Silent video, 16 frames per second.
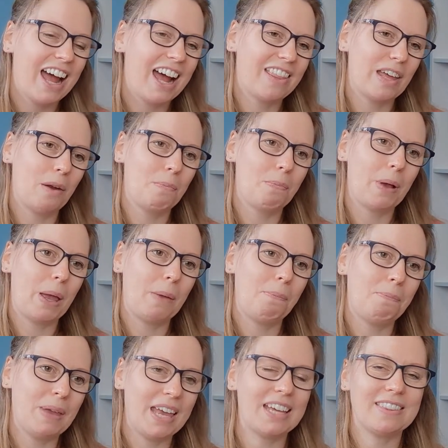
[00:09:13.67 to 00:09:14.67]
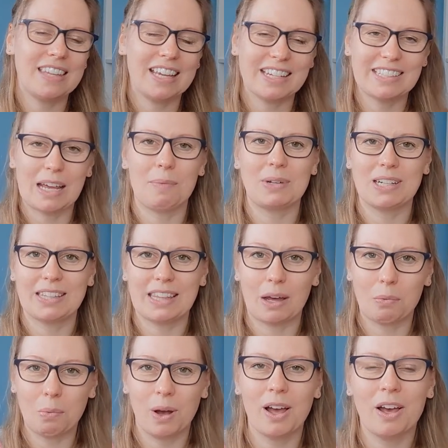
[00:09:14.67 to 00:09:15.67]
And then by being the examiner of
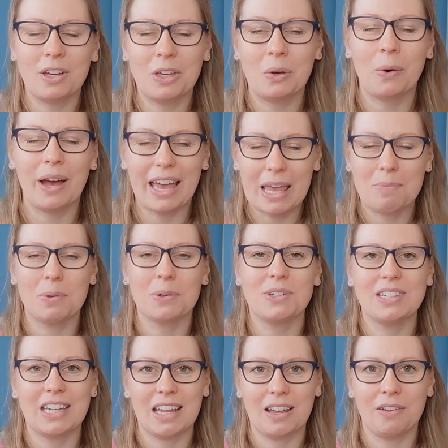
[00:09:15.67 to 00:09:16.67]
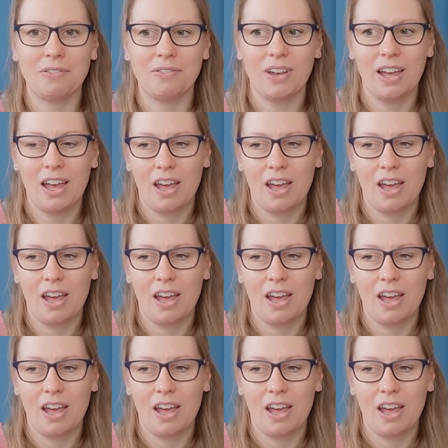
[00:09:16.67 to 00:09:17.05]
that work, you're able to give